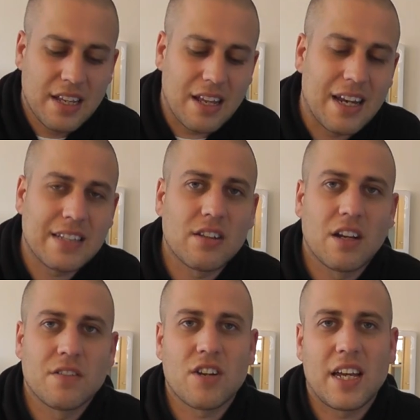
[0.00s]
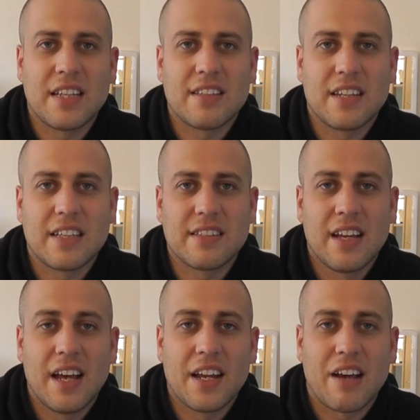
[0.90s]
Now let's dive straight into this
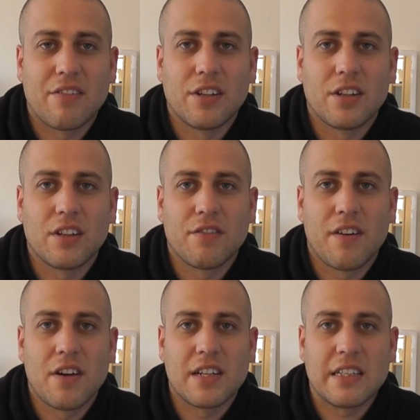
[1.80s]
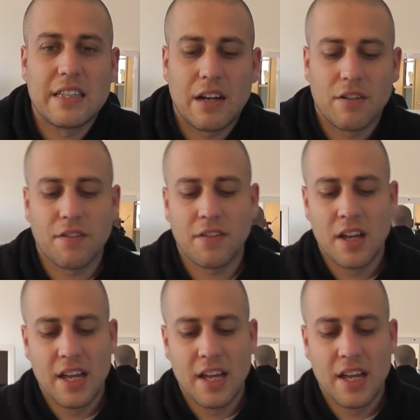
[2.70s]
and have a look at the phone itself.